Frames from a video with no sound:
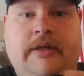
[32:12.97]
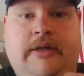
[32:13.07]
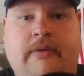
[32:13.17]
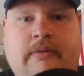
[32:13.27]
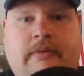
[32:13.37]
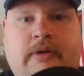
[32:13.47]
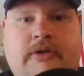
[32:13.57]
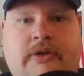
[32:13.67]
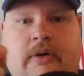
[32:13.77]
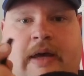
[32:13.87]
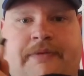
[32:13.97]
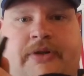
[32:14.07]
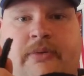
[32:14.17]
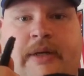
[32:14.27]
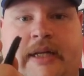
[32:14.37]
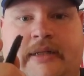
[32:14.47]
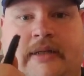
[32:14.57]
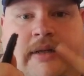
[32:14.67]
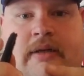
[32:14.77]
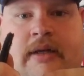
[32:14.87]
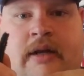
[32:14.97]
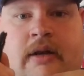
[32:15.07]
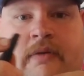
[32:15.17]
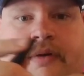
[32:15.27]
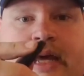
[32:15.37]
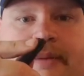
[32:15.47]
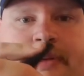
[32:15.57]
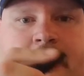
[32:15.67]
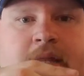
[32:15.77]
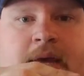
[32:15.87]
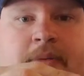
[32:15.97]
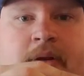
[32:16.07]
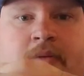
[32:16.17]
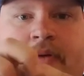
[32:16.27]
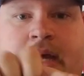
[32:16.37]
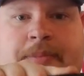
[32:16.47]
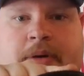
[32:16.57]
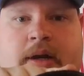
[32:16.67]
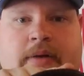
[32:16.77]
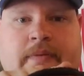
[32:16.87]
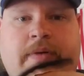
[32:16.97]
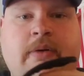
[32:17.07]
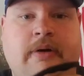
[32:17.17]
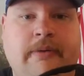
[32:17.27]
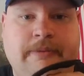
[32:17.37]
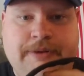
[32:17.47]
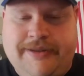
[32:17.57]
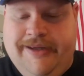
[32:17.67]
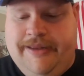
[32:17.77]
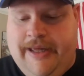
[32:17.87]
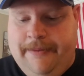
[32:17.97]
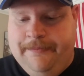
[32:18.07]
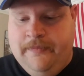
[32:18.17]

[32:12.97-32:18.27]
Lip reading: You'll have two ends, and it'll overlap, and then that will overlap on it with Velcro, just like that.